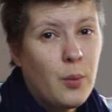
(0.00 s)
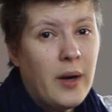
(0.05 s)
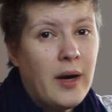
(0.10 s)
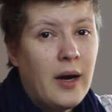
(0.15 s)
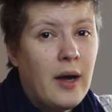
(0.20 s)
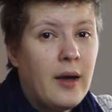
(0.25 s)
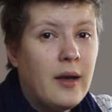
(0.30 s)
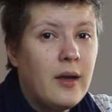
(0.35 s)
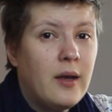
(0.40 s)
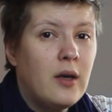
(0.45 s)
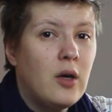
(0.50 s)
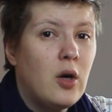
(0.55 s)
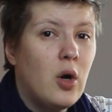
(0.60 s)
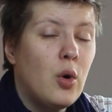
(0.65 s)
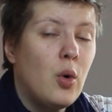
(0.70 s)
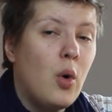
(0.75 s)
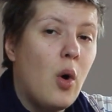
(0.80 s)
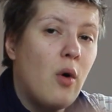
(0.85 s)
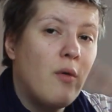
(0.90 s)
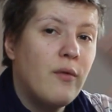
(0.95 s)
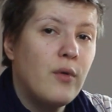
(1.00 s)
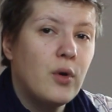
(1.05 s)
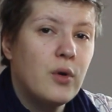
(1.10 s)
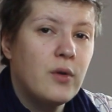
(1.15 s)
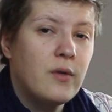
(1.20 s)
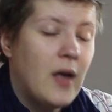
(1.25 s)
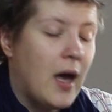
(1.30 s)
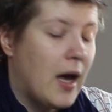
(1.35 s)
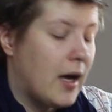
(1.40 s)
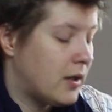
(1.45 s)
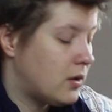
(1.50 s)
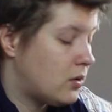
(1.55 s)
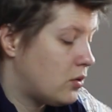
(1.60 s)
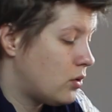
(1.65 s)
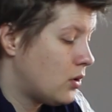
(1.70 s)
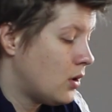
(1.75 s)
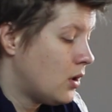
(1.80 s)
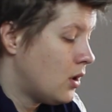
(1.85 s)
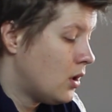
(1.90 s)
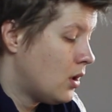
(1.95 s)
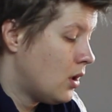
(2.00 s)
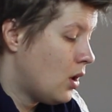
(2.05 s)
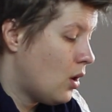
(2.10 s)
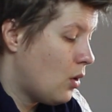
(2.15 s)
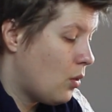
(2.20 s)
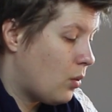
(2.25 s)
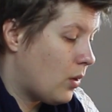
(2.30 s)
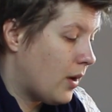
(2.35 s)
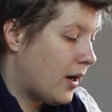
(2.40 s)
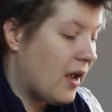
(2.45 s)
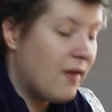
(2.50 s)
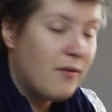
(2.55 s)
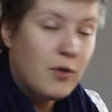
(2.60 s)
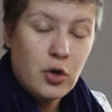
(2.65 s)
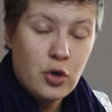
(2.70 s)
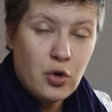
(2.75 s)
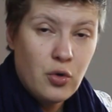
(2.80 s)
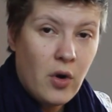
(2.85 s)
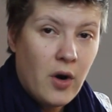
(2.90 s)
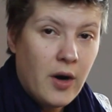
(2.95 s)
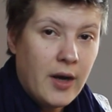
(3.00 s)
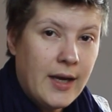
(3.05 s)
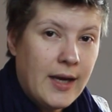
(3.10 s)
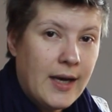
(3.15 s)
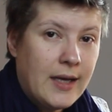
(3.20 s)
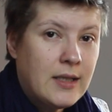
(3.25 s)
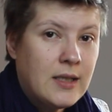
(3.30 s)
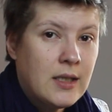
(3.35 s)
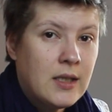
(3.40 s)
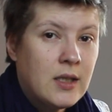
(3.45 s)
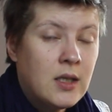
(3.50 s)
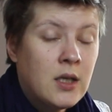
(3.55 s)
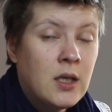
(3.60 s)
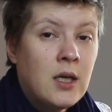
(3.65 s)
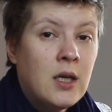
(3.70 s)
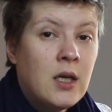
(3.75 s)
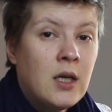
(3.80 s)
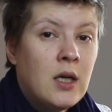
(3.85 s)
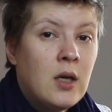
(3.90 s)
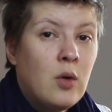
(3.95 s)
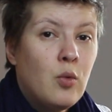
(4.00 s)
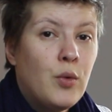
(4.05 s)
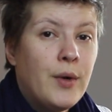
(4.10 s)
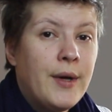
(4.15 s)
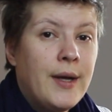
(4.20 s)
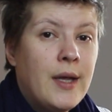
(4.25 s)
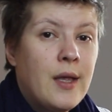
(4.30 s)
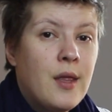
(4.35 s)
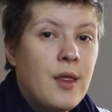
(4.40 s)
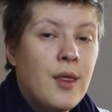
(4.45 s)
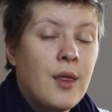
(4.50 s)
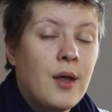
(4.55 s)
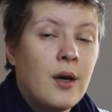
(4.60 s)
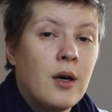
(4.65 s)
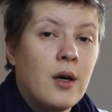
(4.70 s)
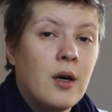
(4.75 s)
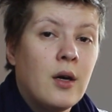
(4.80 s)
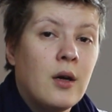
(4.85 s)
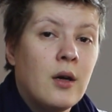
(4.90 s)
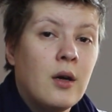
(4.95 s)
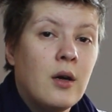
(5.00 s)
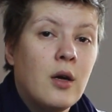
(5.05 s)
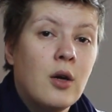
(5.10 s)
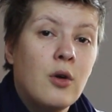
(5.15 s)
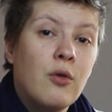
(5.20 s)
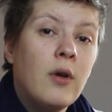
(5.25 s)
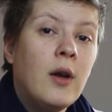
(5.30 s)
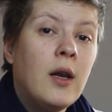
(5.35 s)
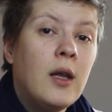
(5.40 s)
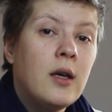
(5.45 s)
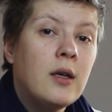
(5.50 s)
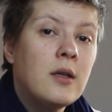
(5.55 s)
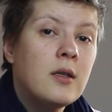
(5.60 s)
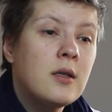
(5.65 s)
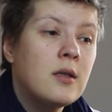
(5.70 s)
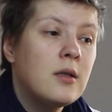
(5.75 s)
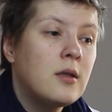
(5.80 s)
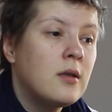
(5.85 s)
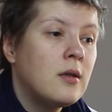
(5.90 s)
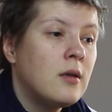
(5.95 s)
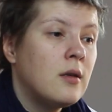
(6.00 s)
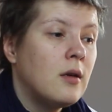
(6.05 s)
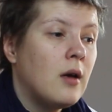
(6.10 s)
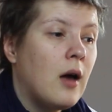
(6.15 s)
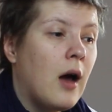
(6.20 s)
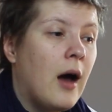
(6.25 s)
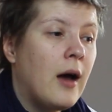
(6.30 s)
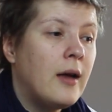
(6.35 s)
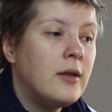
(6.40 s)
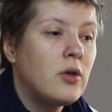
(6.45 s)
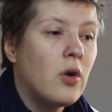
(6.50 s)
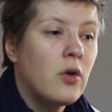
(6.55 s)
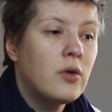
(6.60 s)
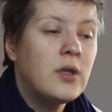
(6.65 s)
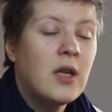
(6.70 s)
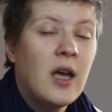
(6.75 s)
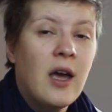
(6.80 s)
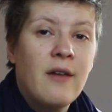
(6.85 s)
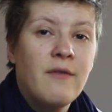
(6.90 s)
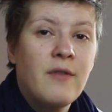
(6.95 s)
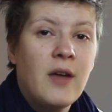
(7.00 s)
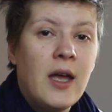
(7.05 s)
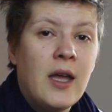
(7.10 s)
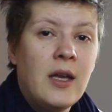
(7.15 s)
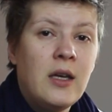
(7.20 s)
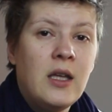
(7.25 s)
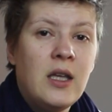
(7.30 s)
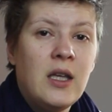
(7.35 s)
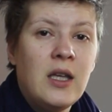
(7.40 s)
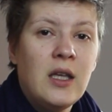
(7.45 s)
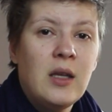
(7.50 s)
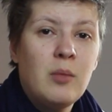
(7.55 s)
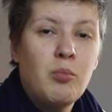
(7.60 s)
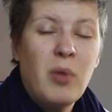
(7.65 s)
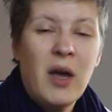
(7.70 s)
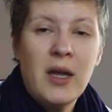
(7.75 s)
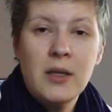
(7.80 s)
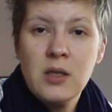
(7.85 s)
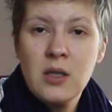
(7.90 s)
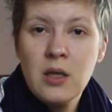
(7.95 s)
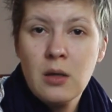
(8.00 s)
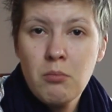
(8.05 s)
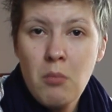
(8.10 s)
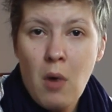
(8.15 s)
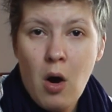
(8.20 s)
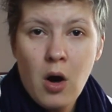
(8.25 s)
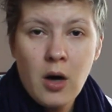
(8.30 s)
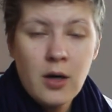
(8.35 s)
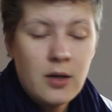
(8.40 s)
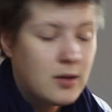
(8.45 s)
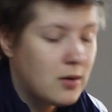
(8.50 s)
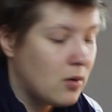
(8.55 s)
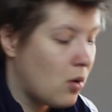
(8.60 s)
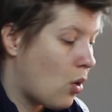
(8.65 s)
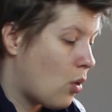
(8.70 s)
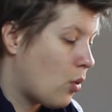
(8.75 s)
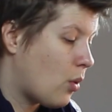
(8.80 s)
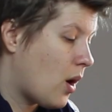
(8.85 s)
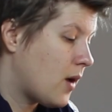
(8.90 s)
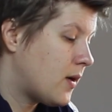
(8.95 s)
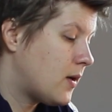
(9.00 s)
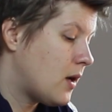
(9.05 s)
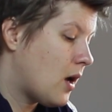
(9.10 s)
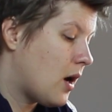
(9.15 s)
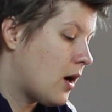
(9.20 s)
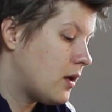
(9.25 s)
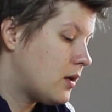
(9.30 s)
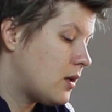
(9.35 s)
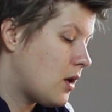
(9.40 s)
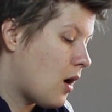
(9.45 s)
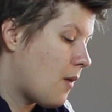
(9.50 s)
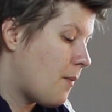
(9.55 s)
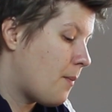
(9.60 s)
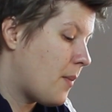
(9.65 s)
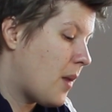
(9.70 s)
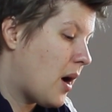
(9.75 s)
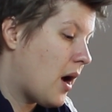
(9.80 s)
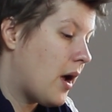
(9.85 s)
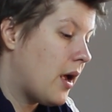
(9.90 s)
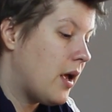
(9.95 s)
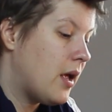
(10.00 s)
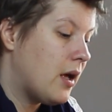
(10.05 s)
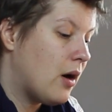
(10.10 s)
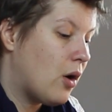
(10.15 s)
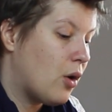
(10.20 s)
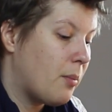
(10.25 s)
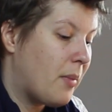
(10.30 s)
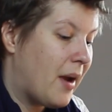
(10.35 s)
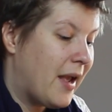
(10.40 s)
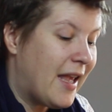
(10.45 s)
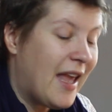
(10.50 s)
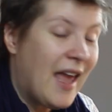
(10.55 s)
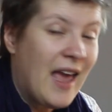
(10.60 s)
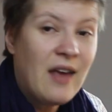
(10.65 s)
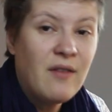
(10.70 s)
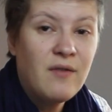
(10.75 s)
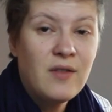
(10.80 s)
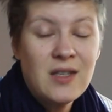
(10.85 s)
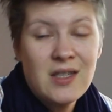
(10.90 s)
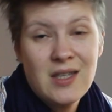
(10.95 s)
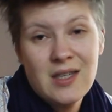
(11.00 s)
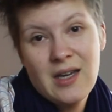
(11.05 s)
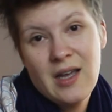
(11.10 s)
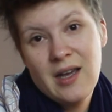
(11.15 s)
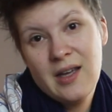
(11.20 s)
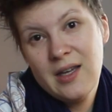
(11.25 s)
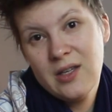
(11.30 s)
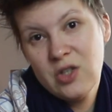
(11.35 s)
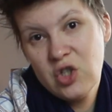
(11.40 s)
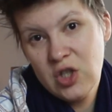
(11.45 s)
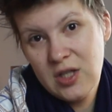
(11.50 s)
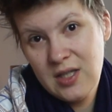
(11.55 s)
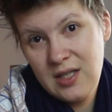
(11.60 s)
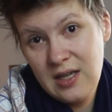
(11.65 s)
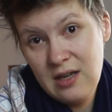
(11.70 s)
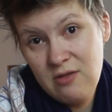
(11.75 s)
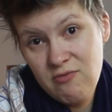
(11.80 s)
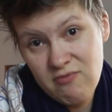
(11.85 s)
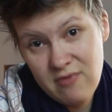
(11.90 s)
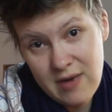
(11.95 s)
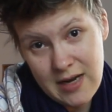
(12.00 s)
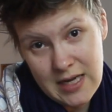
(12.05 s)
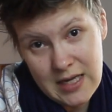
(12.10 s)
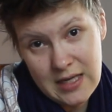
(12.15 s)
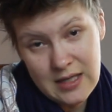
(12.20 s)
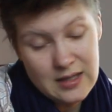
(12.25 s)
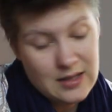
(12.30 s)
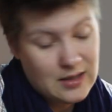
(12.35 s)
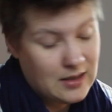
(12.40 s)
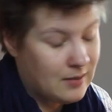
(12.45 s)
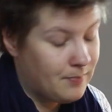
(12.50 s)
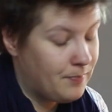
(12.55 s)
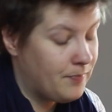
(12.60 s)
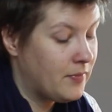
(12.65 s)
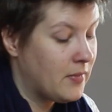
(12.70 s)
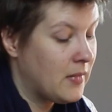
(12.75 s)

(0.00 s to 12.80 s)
when I go over that, whatever drawing I did with acrylics, I don't have any pencil marks or whatnot on my canvas, and I can just erase